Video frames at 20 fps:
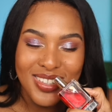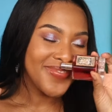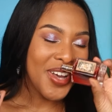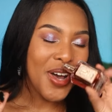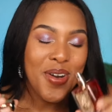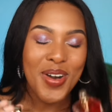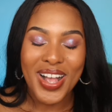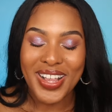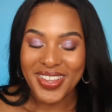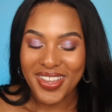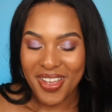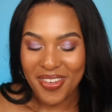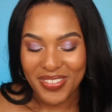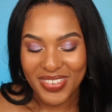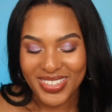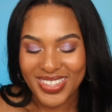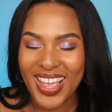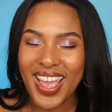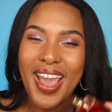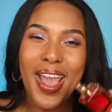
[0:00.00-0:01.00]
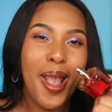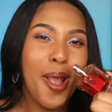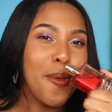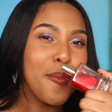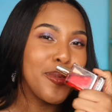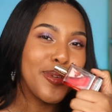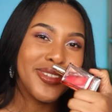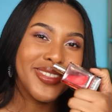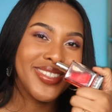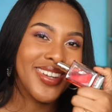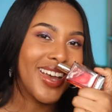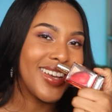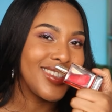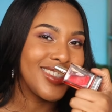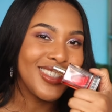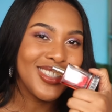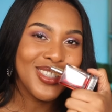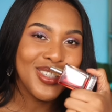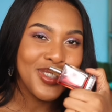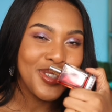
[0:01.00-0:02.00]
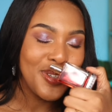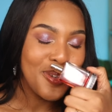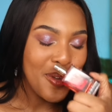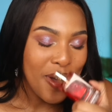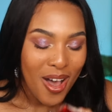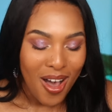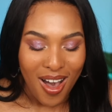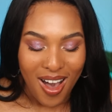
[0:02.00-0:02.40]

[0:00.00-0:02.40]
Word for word: Oh, I love it. That amber is nice too.